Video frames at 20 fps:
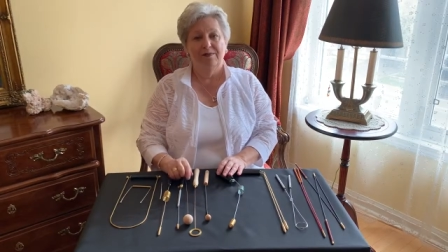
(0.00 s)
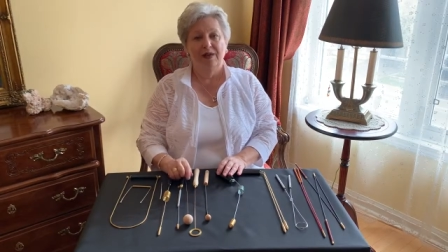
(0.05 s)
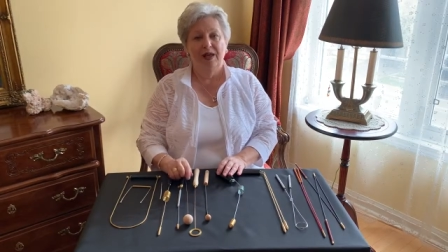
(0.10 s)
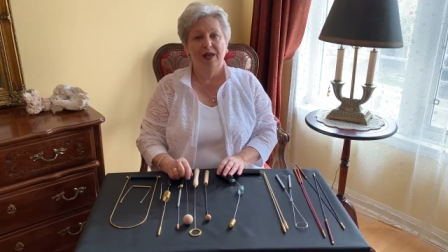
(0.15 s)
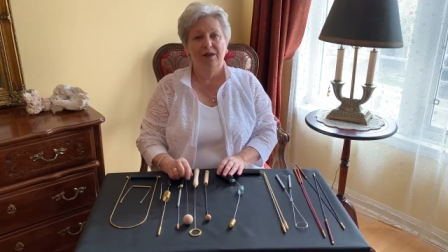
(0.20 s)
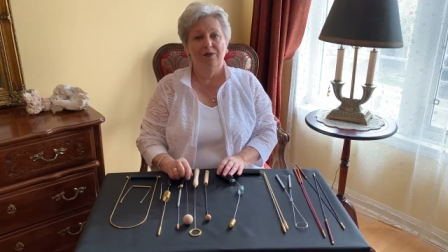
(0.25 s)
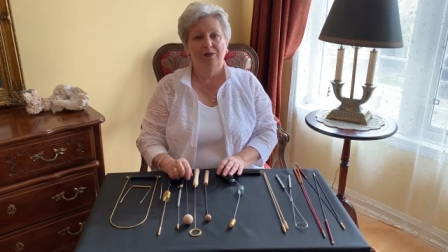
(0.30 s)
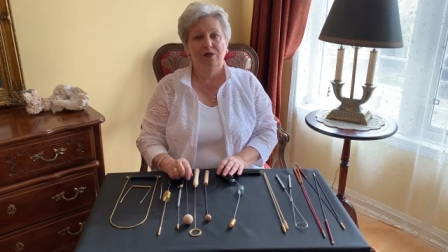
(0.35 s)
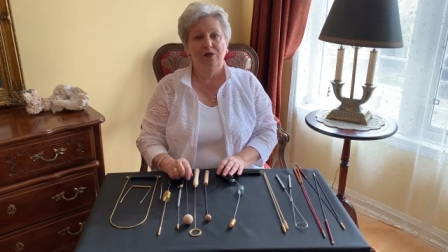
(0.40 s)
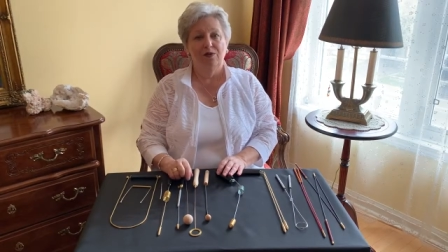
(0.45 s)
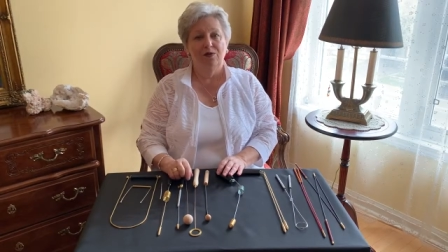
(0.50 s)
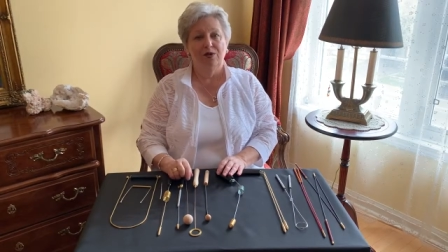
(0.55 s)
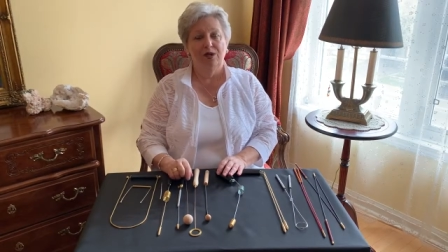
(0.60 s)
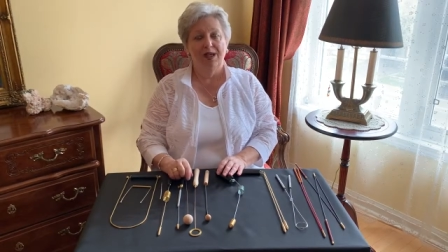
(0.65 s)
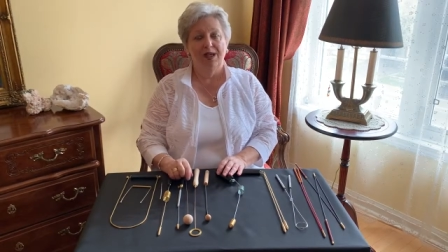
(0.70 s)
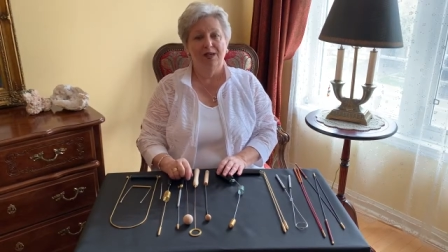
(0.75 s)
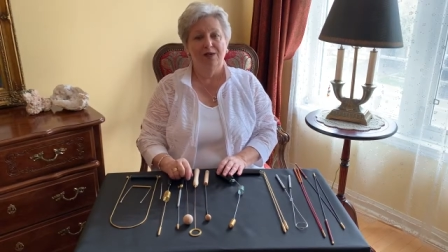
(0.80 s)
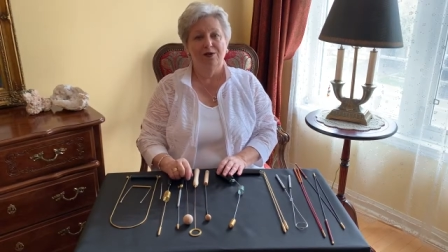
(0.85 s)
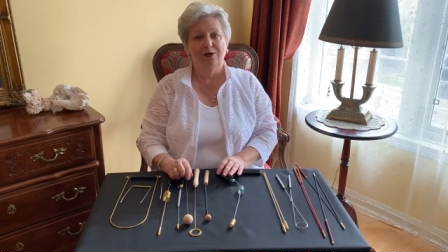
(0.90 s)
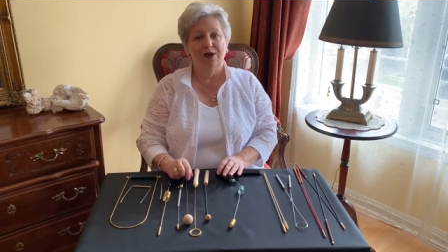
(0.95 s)
if you would
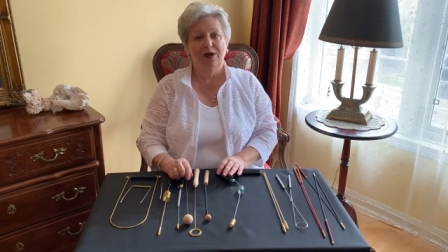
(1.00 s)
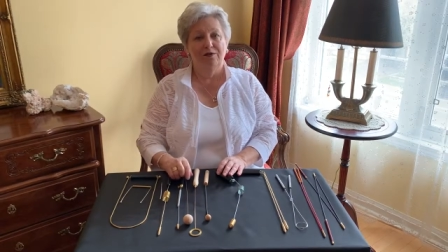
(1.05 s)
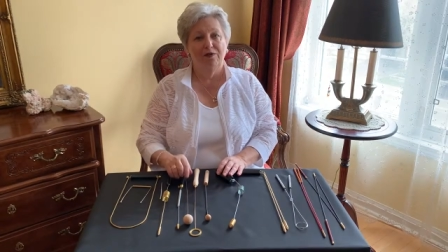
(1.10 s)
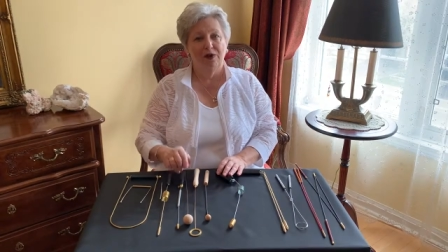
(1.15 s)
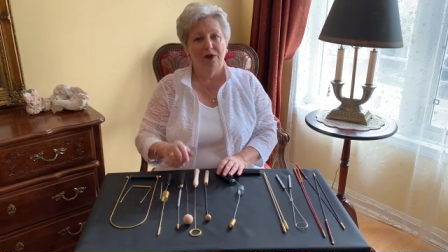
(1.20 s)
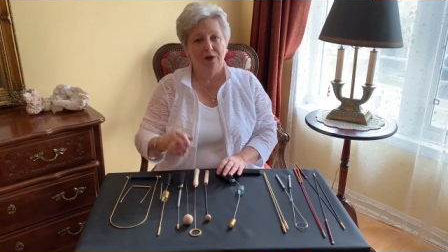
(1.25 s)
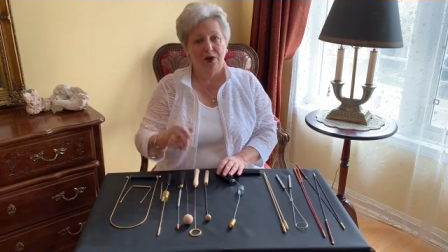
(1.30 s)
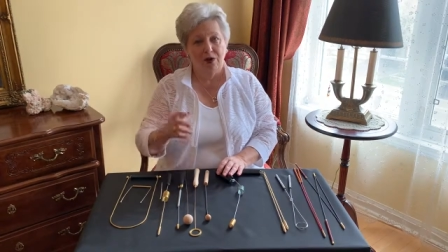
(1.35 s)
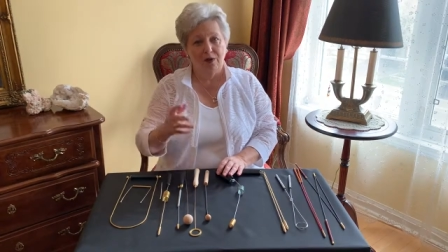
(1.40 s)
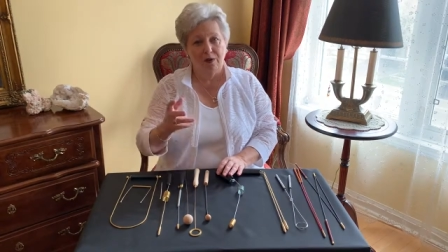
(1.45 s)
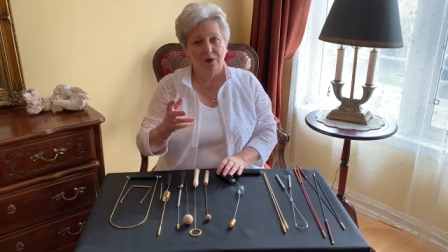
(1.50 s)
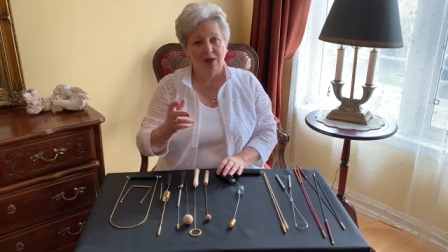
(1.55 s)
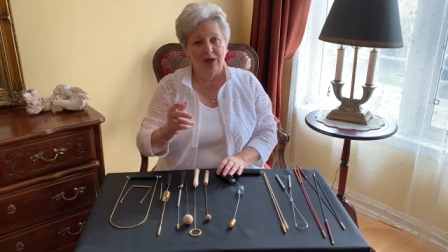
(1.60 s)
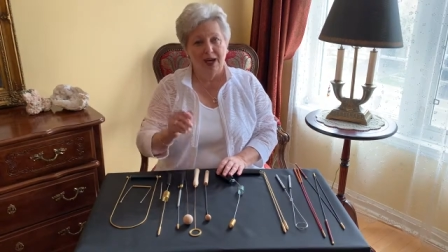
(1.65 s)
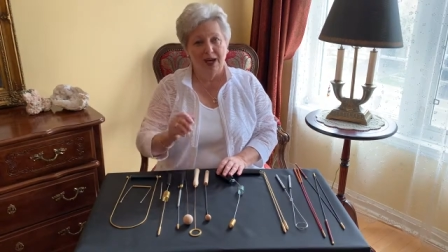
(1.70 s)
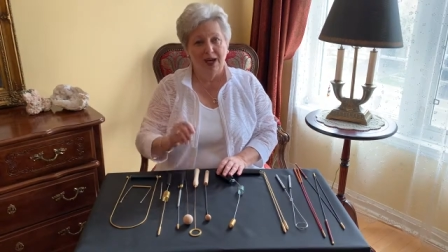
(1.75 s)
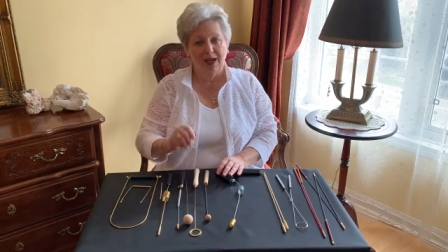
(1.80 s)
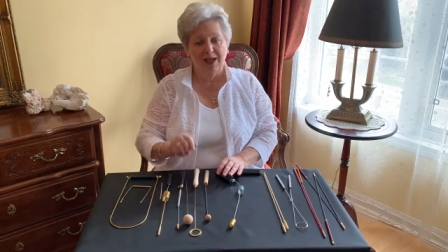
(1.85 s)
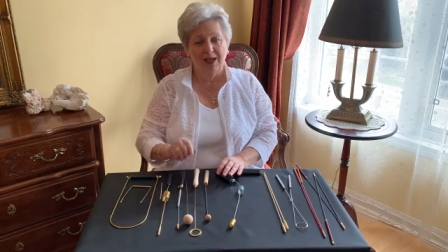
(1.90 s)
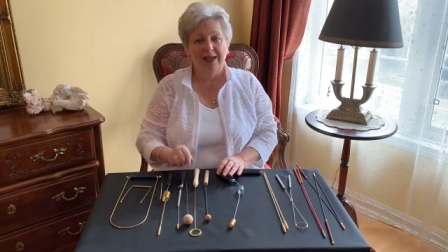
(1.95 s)
like to have your own
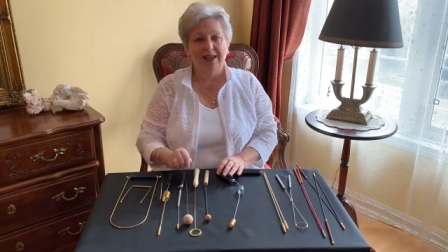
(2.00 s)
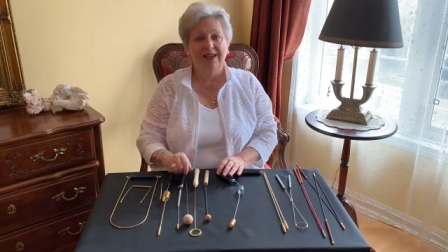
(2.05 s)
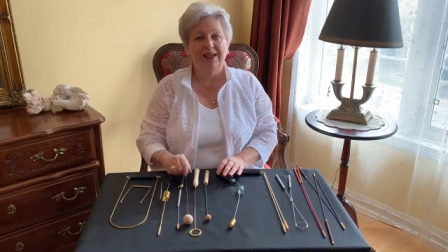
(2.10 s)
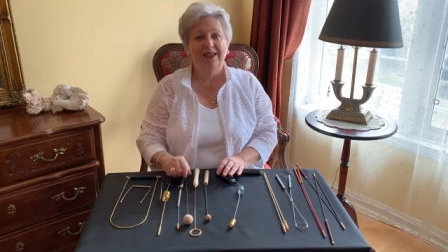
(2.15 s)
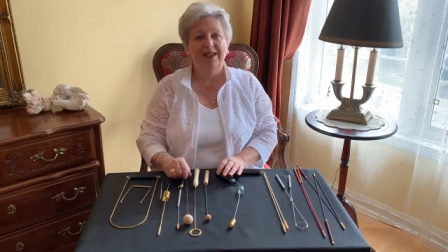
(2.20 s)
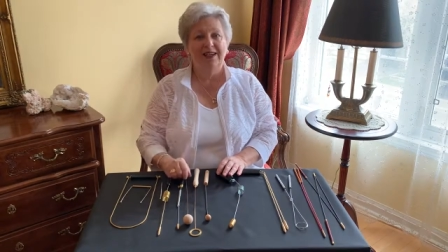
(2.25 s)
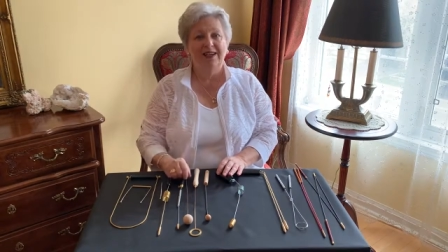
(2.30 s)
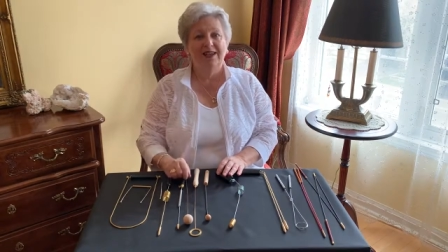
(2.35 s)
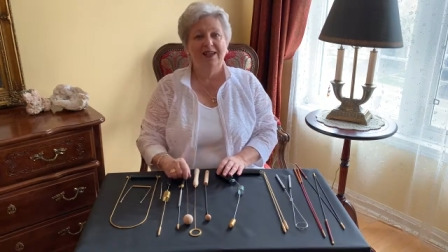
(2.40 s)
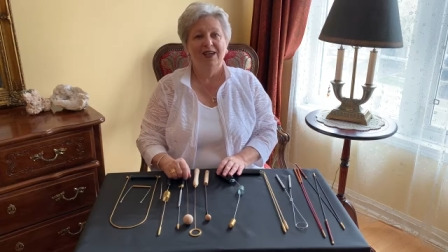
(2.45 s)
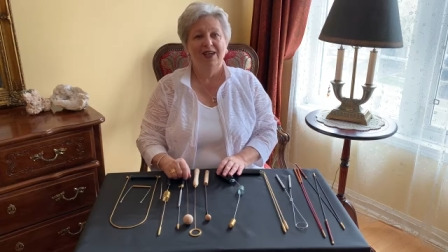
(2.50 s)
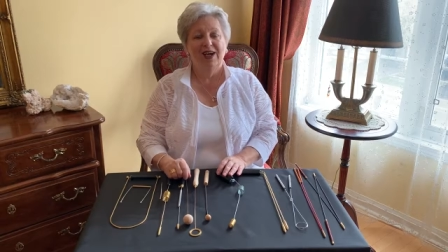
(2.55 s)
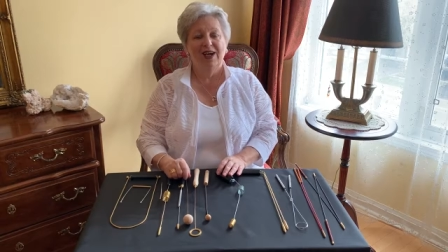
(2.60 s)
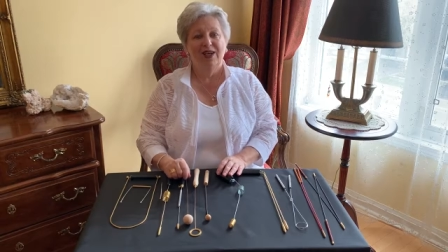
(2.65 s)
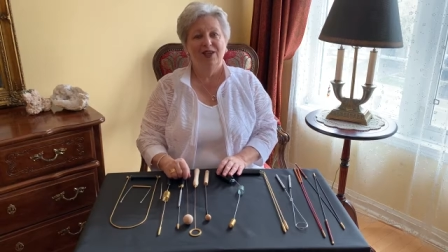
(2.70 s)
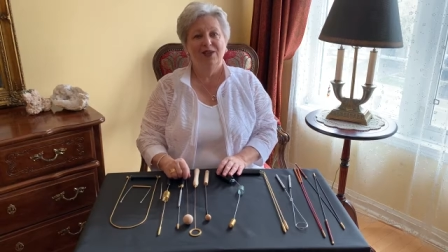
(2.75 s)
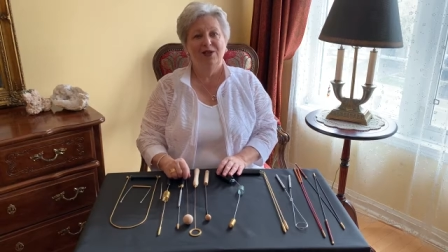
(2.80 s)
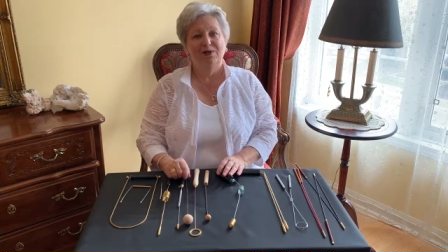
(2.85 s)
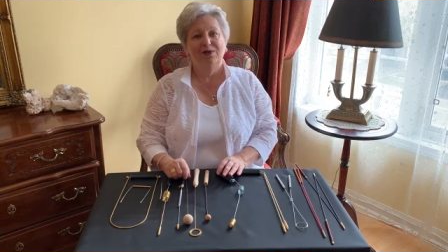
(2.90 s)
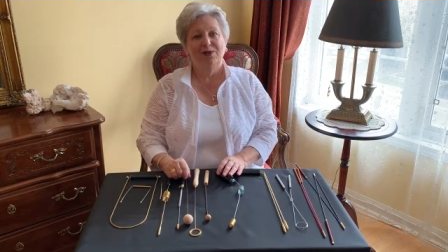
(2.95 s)
honey
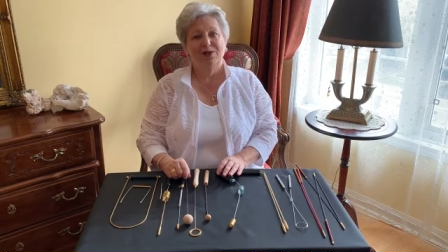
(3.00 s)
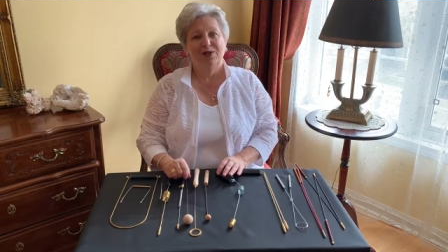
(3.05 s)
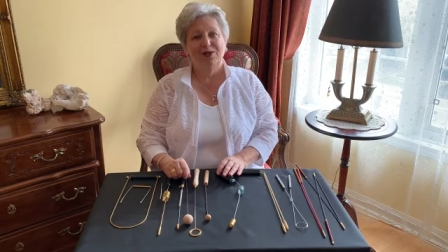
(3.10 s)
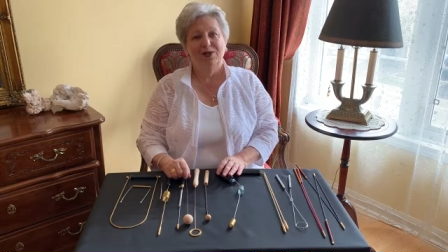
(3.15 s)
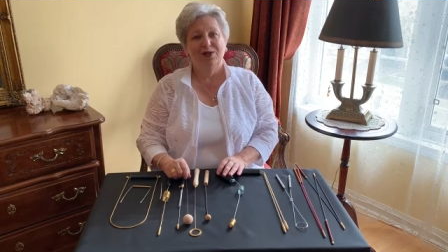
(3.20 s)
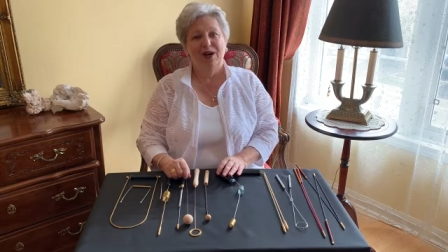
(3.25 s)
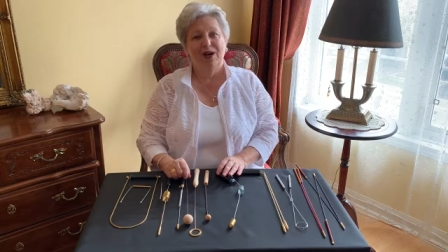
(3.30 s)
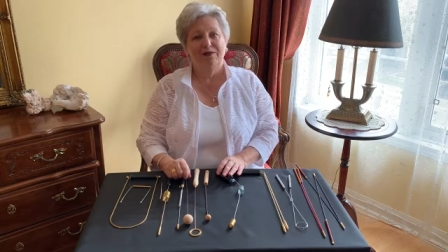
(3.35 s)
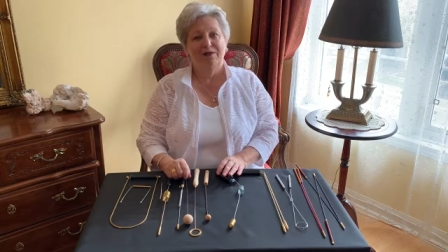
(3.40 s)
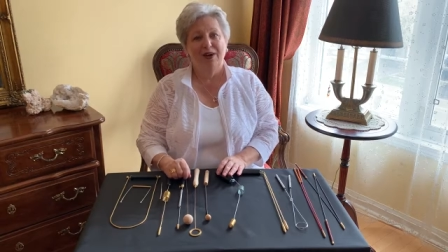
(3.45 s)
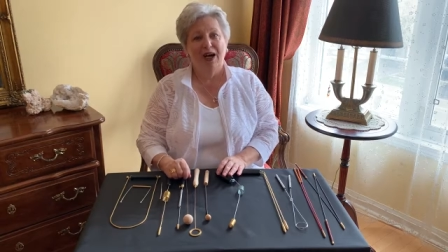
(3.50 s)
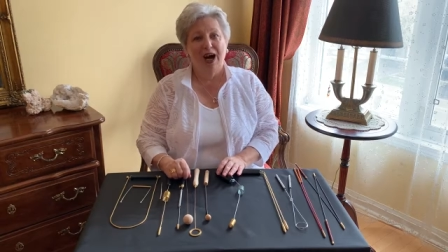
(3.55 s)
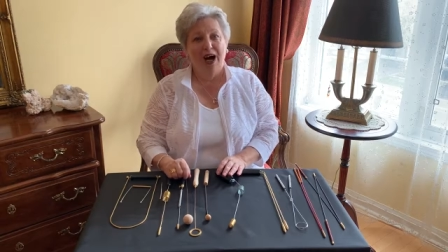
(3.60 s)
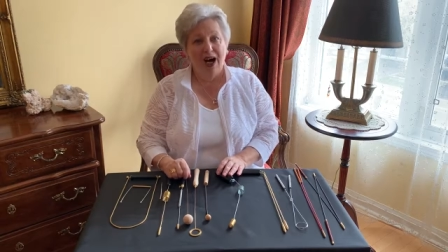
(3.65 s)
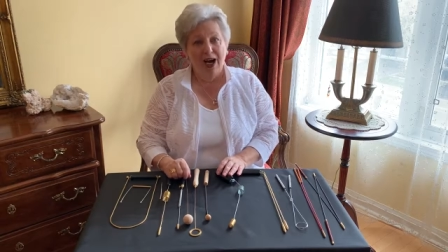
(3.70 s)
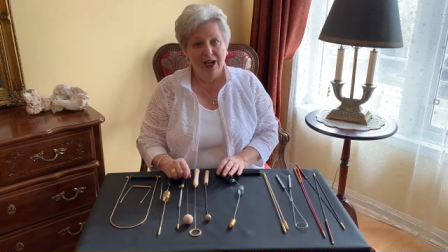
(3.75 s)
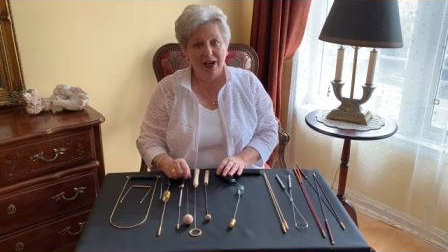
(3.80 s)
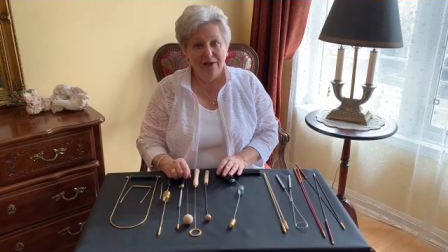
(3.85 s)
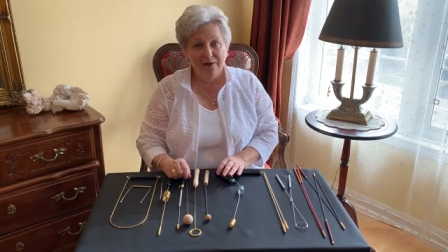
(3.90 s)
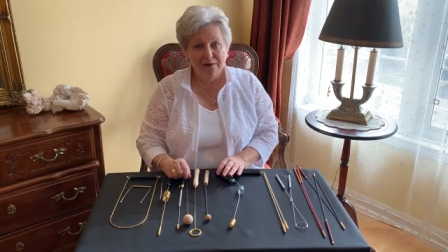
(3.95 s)
and you want to have a
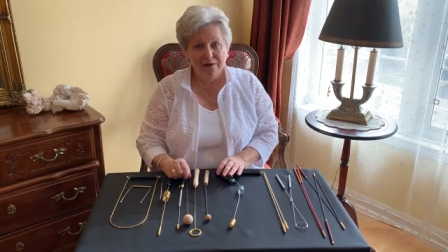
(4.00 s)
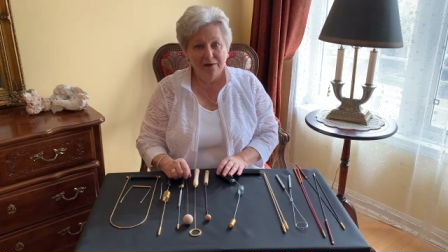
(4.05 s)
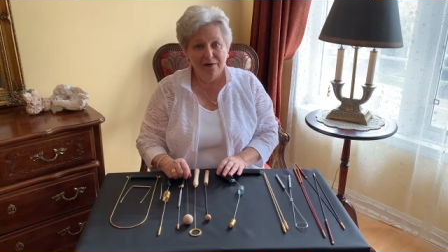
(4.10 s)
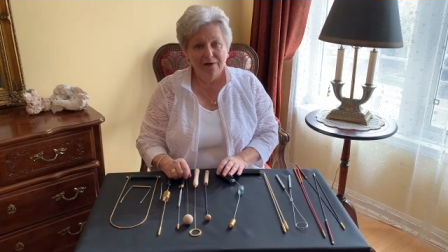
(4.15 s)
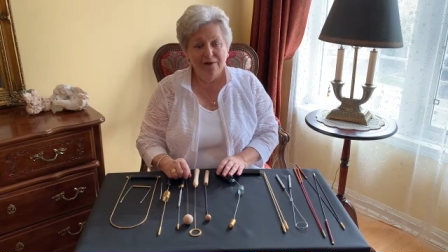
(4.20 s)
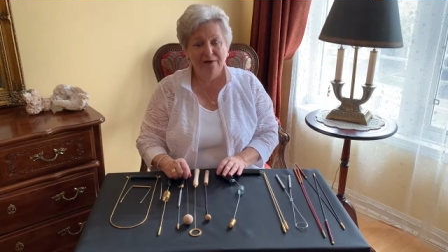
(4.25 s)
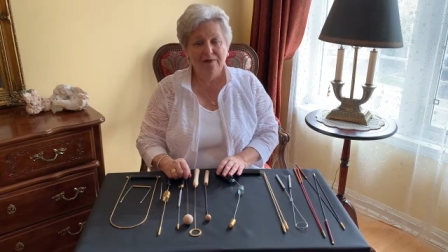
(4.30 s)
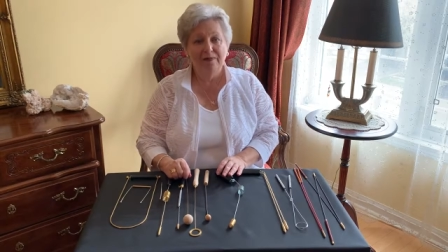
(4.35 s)
hive,